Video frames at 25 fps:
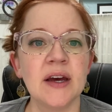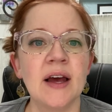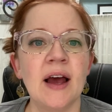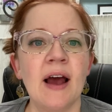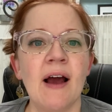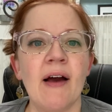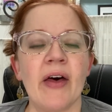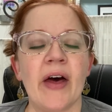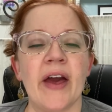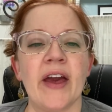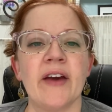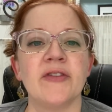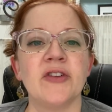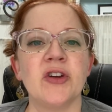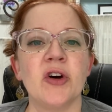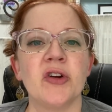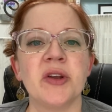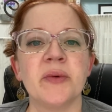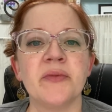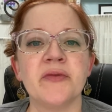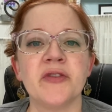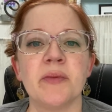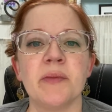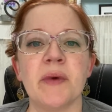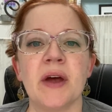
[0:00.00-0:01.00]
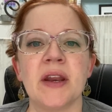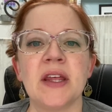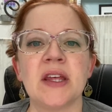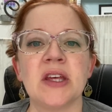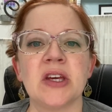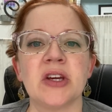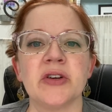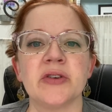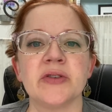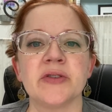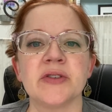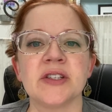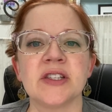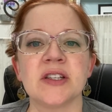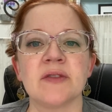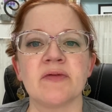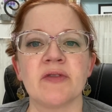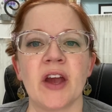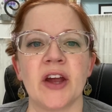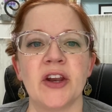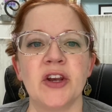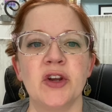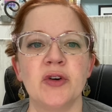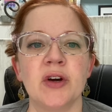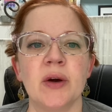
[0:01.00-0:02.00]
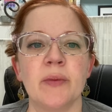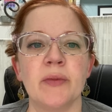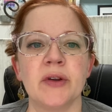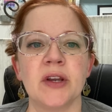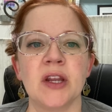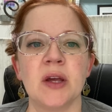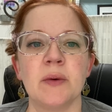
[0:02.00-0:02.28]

I have known him for many years. I knew him when